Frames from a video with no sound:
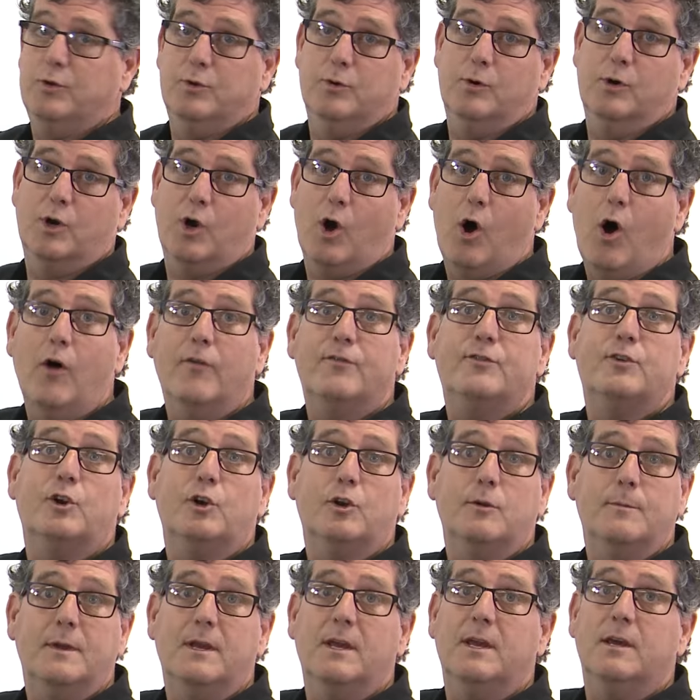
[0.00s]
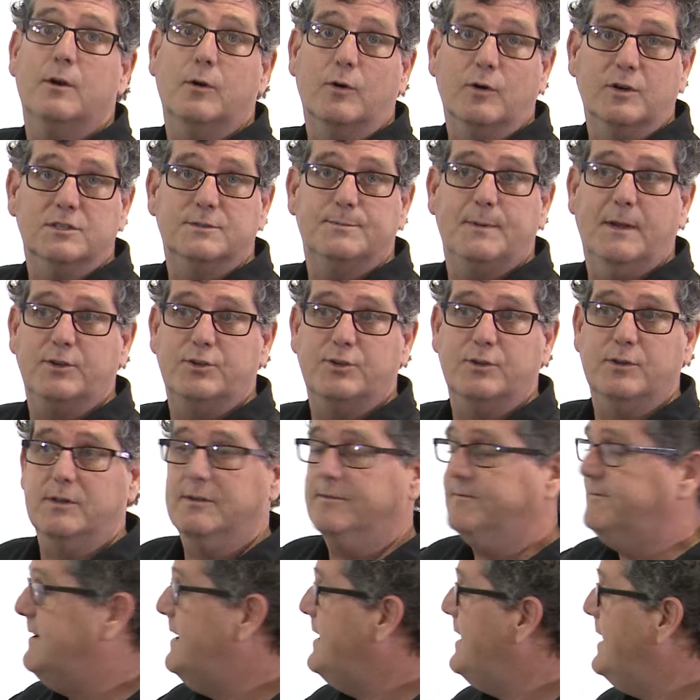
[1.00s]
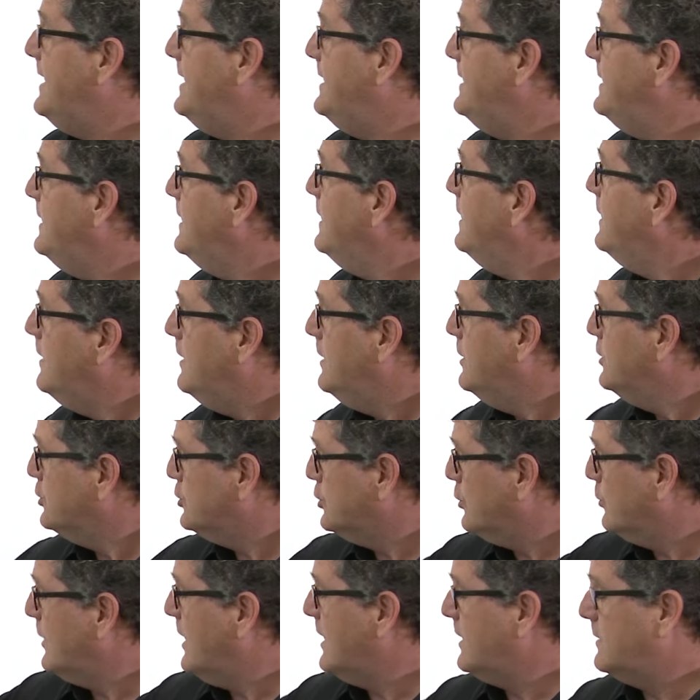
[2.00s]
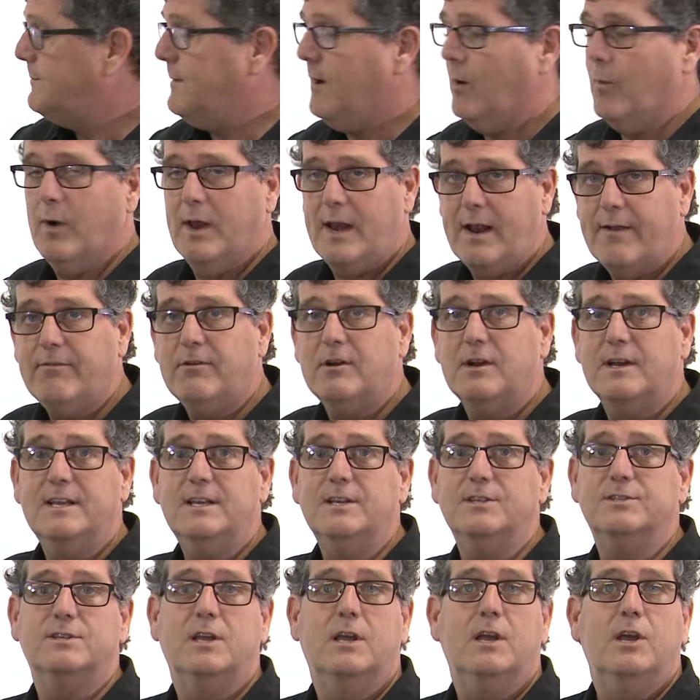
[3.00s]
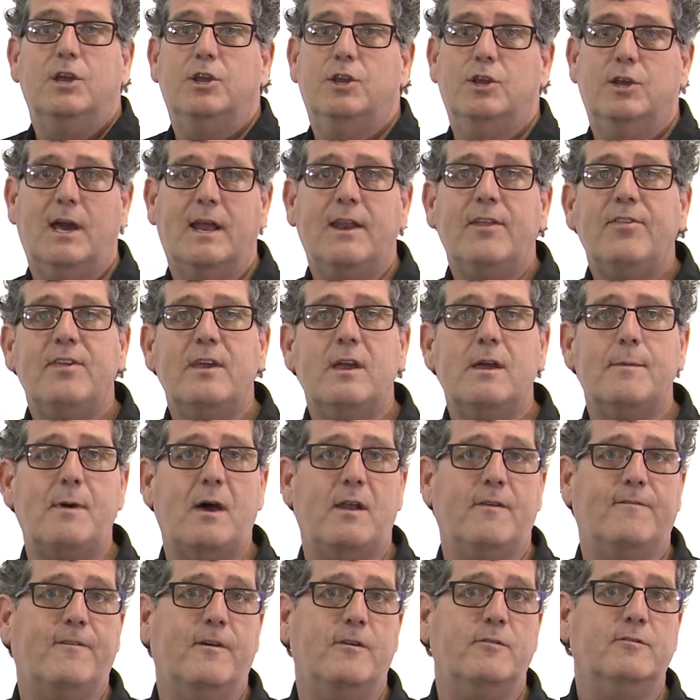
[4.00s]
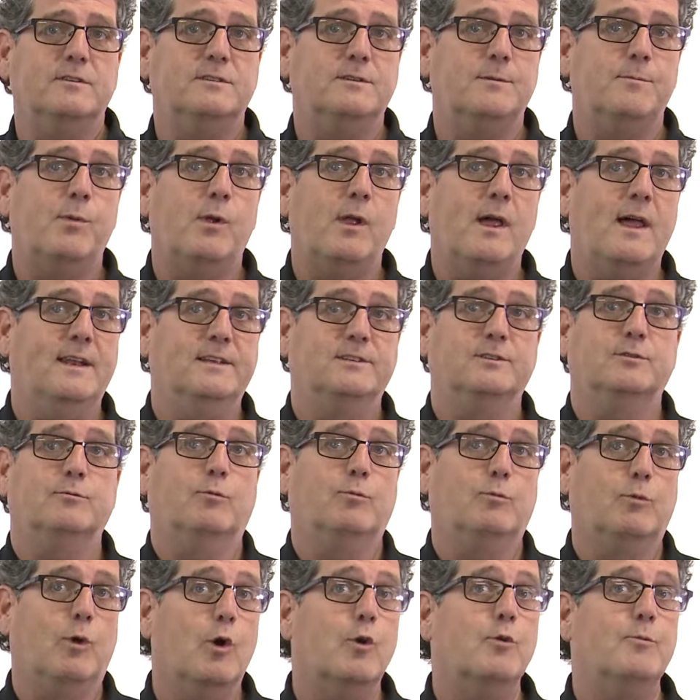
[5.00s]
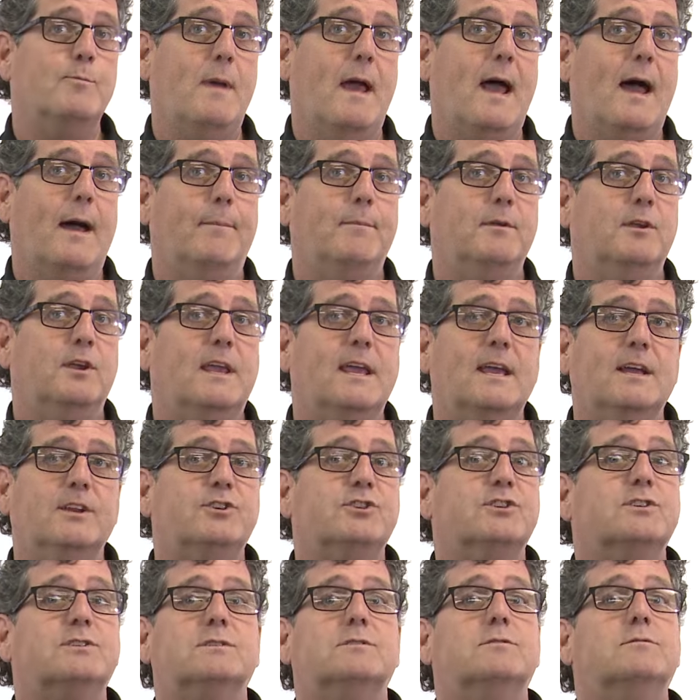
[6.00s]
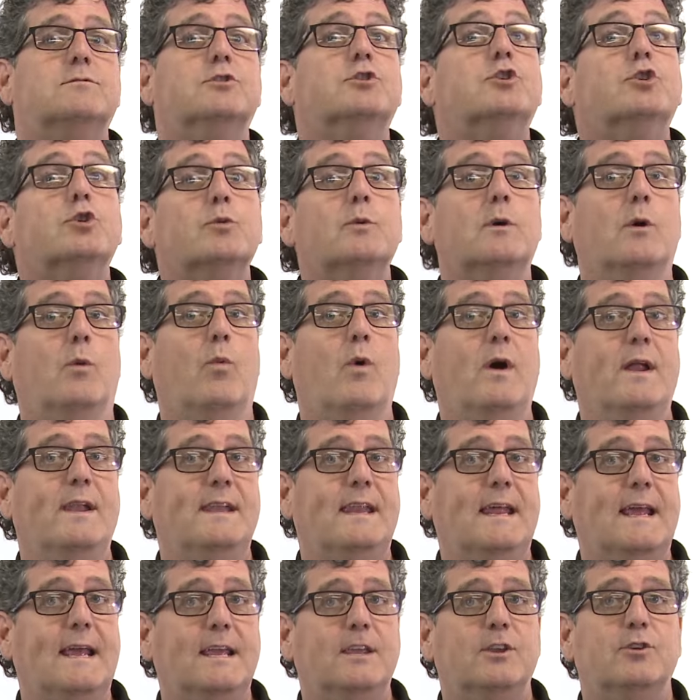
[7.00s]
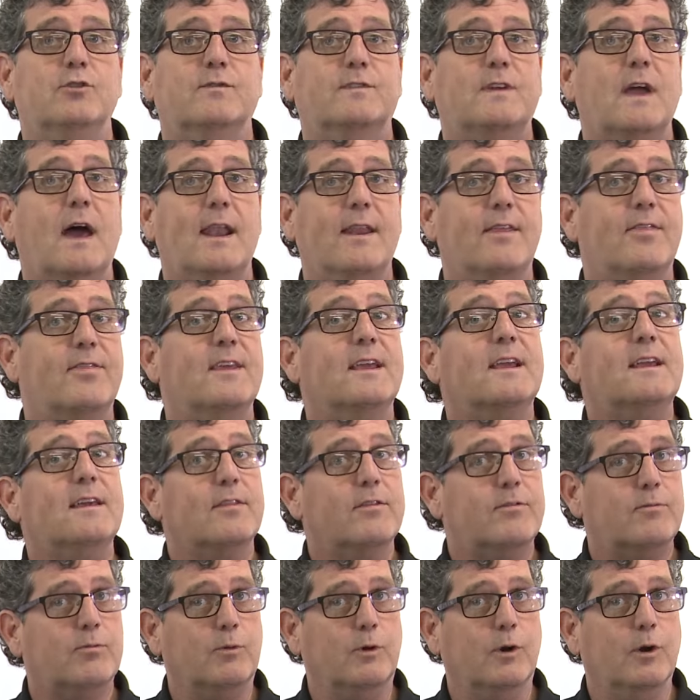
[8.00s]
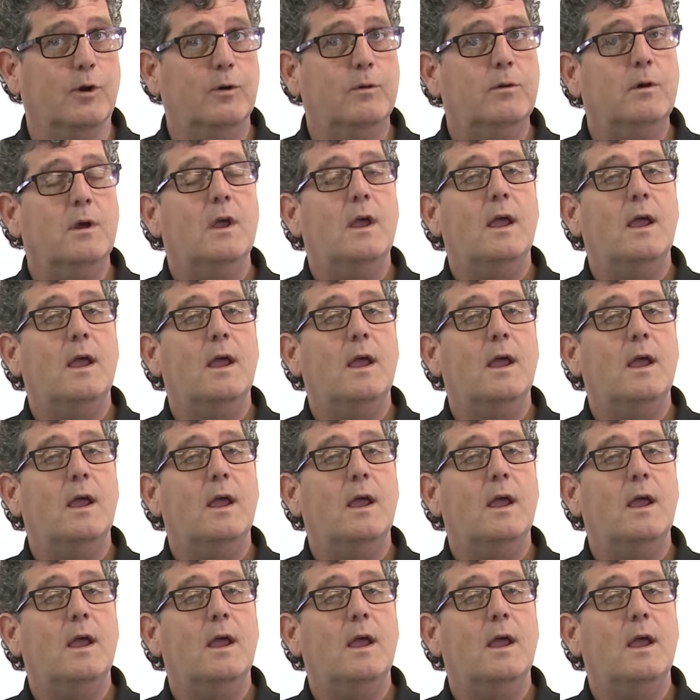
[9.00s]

do a golf tournament or a special event, direct mail, whatever it is. You got to think about a fundraising plan as a roadmap. You can't just do it one day. You've got to think it through